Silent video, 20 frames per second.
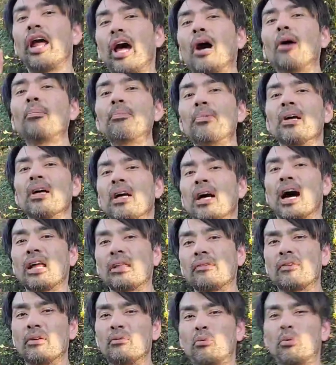help
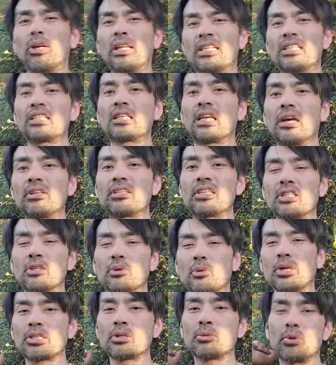out of a really scary
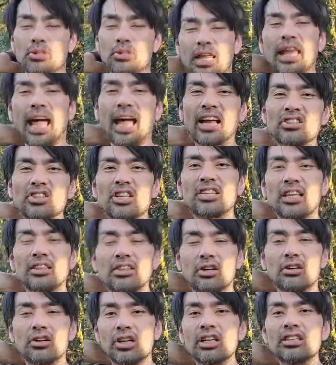situation where they actually
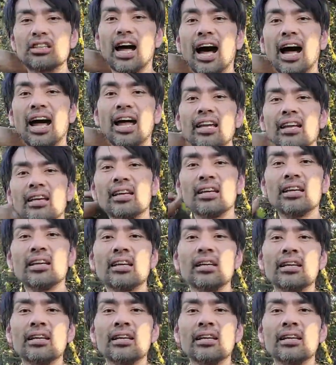think they're gonna die,